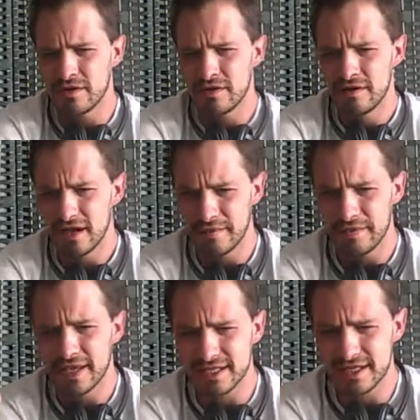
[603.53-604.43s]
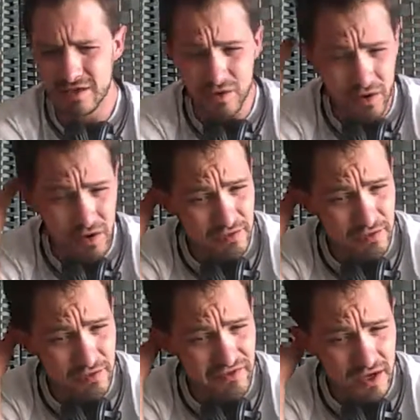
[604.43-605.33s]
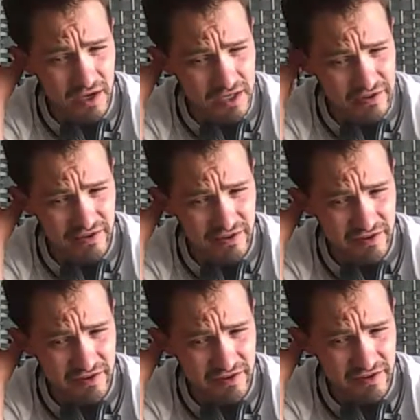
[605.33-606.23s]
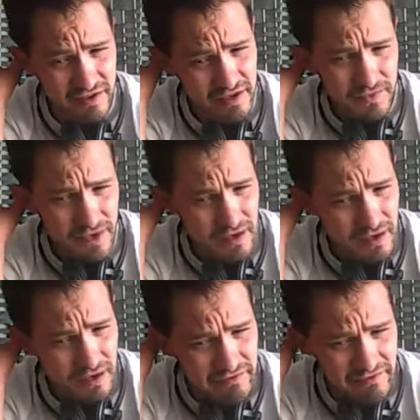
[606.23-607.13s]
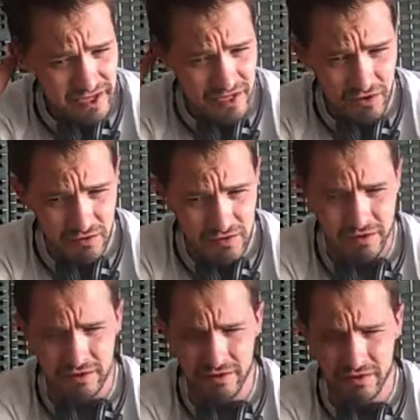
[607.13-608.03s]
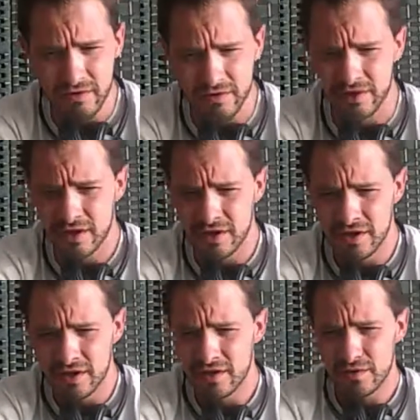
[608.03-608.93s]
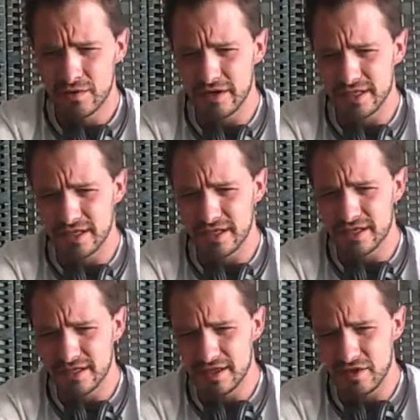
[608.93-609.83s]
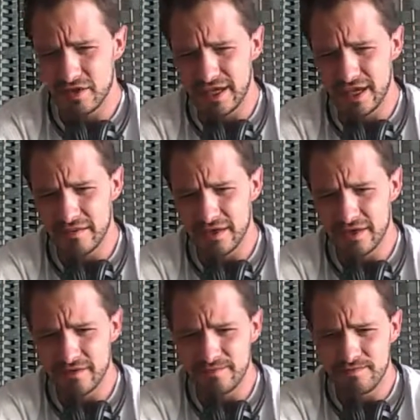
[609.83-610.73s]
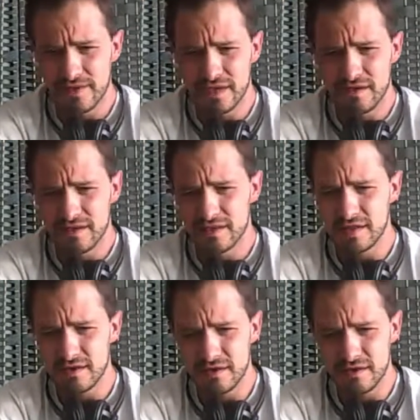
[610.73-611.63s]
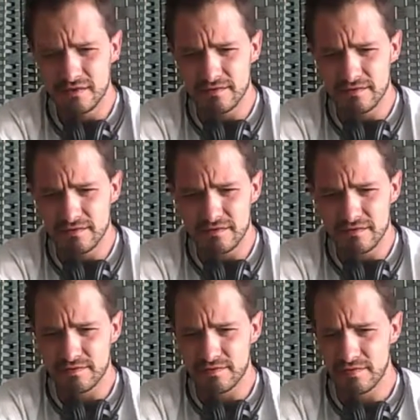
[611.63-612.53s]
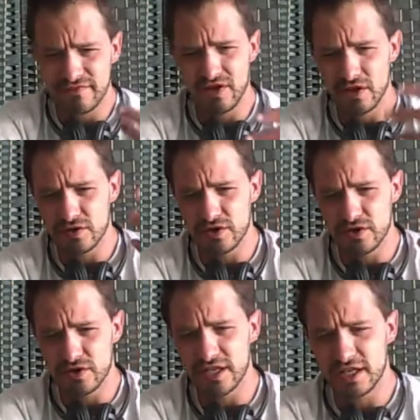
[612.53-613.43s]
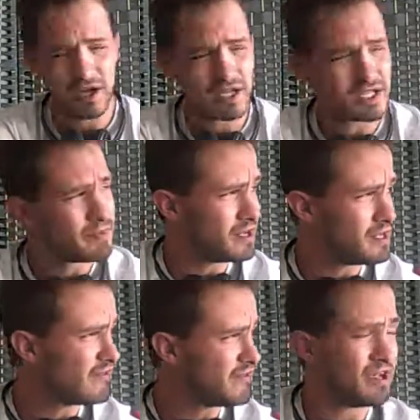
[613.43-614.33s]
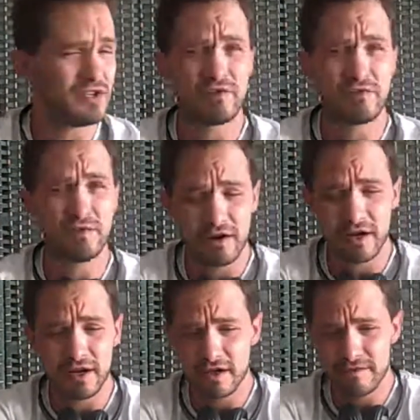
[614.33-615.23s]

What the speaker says: I'm guessing quotes from the vocative video, where he says, we came here to, chase the prosperity and the values of America,